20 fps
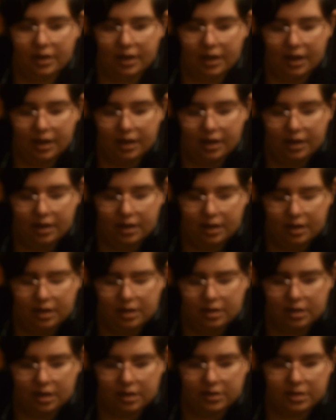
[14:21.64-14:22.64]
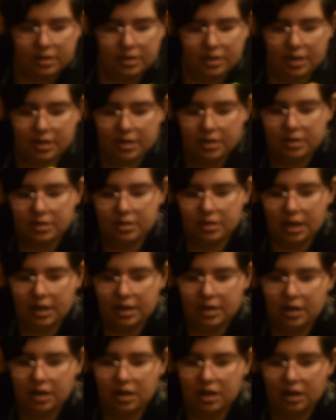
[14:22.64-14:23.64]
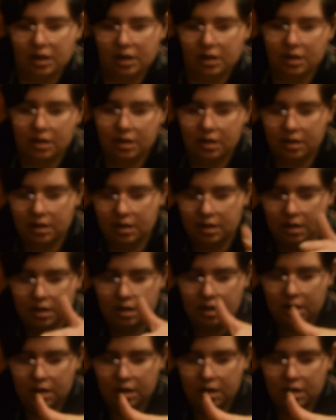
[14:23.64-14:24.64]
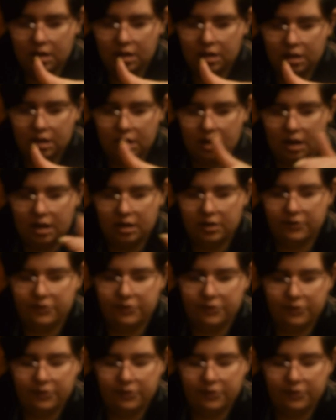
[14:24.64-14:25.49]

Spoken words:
and I think that like you can kind of